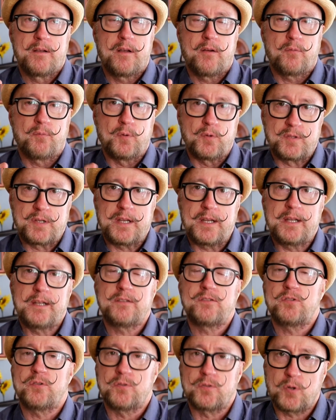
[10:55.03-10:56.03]

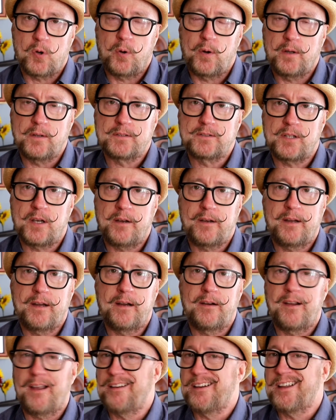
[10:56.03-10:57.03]
routines, tutorials on
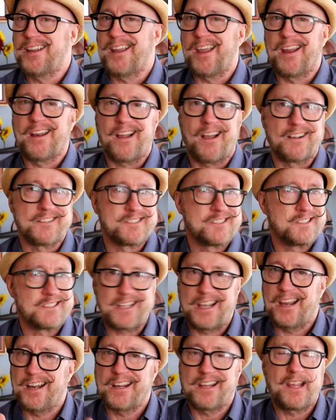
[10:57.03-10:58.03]
here, and again, I'll
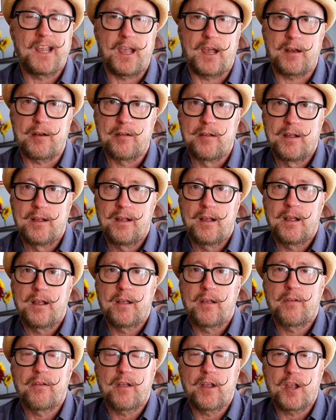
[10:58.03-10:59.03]
say it again,
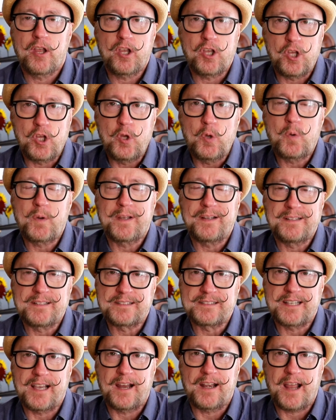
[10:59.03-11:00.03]
you can
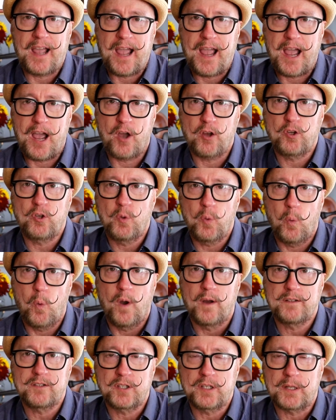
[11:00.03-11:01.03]
decide how you
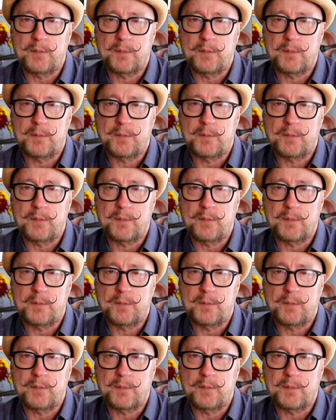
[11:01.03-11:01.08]
want to